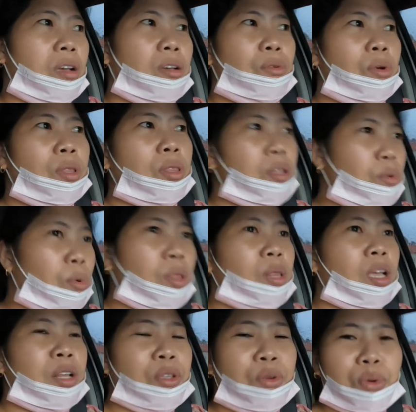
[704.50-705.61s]
uh, what
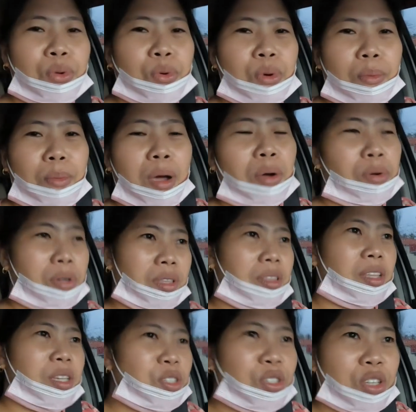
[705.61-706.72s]
what can you do about it
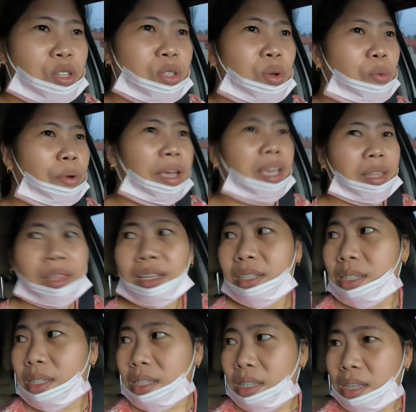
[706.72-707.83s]
that's just the way it
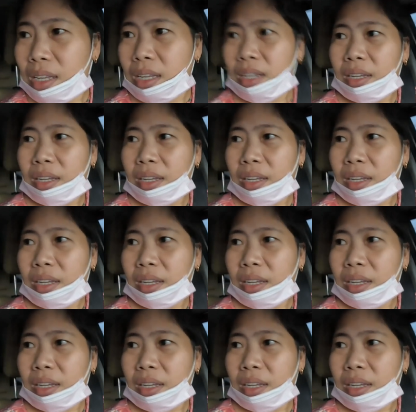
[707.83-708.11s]
is